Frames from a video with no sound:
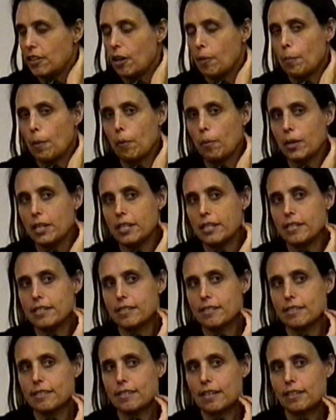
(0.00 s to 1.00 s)
you know, but what it
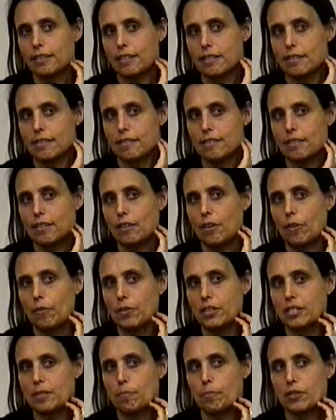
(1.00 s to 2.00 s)
is is like this, you
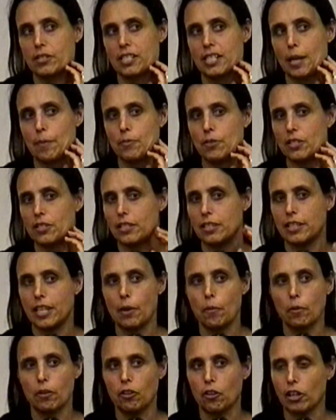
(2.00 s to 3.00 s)
know, this perception that
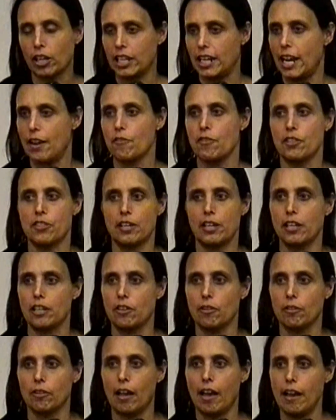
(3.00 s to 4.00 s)
they will look at everything
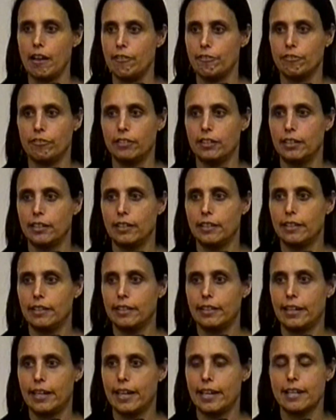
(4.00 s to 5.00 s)
in your life.
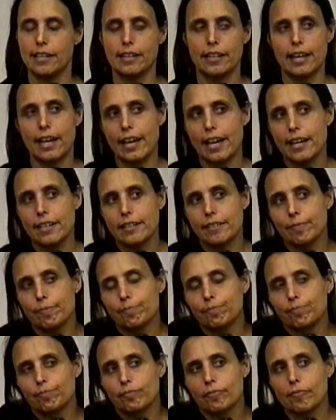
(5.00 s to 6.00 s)
And, and
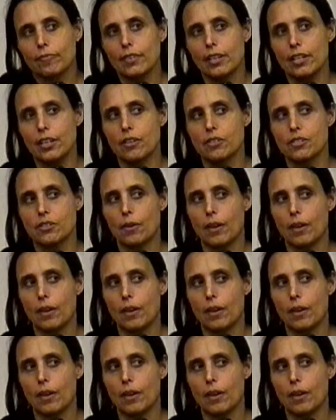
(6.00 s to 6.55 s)
you